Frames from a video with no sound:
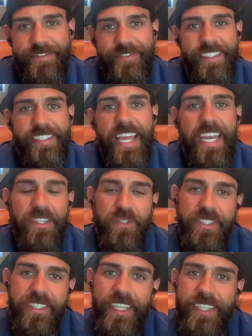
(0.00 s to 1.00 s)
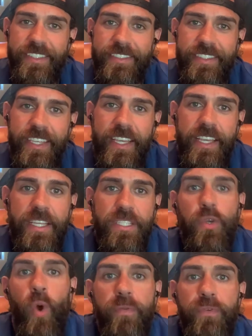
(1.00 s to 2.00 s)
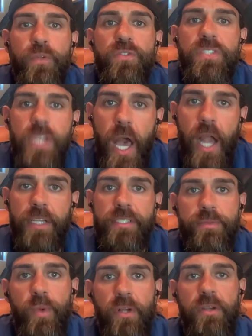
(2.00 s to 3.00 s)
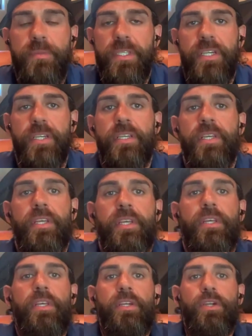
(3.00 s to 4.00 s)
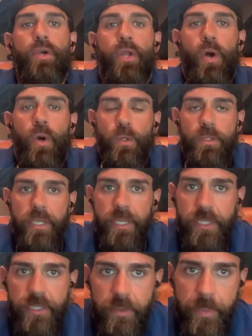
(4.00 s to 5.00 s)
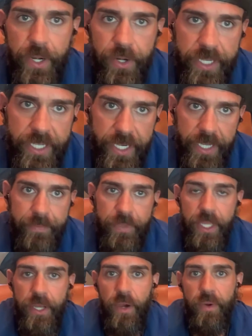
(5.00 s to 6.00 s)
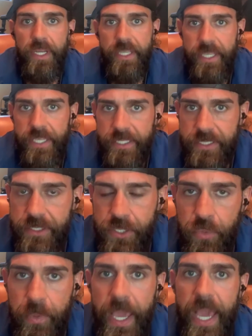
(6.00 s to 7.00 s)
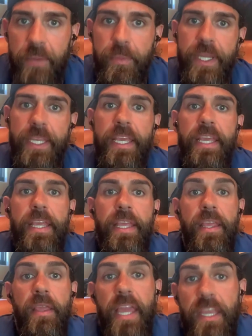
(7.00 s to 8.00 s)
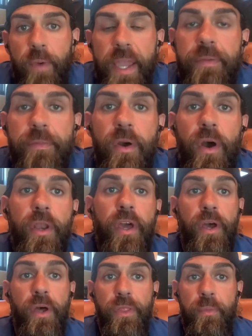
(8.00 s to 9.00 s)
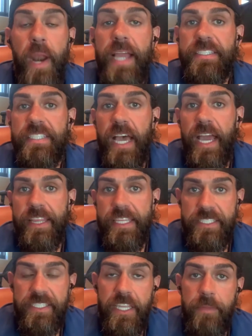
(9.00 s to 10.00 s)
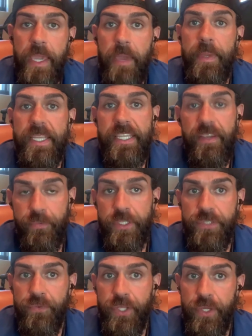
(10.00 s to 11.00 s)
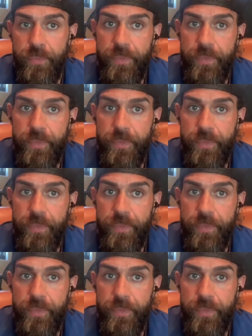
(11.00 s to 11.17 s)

Isn't that interesting? So our food sucks. Welcome to good old America, and it's too bad. But anyway, on the bright side, this is going to make a big difference for you.